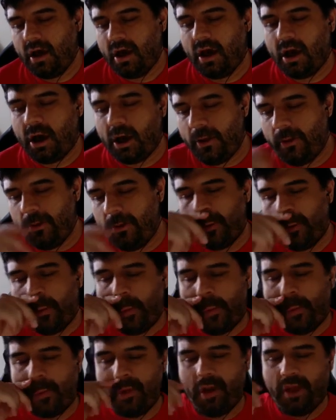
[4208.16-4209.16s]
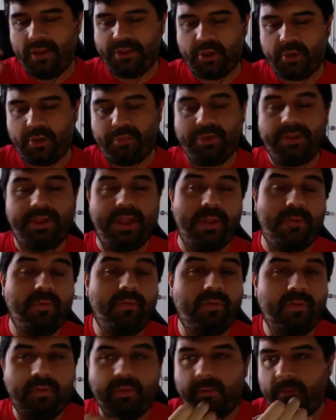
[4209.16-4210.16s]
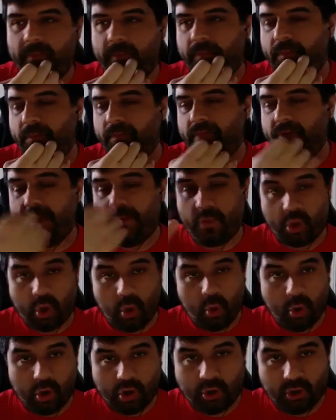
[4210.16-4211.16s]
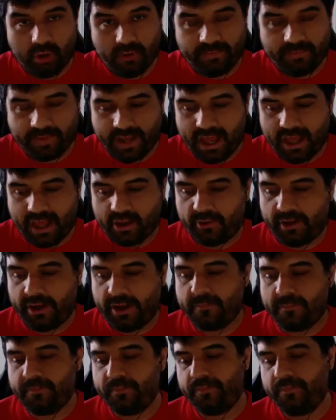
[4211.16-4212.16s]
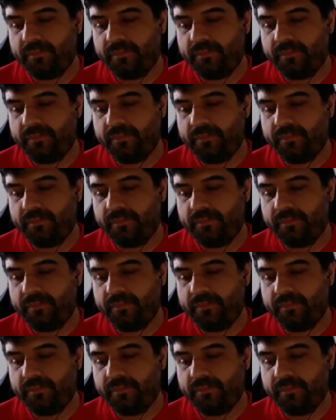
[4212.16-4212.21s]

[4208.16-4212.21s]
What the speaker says: on a little plinth in the corner of the gallery,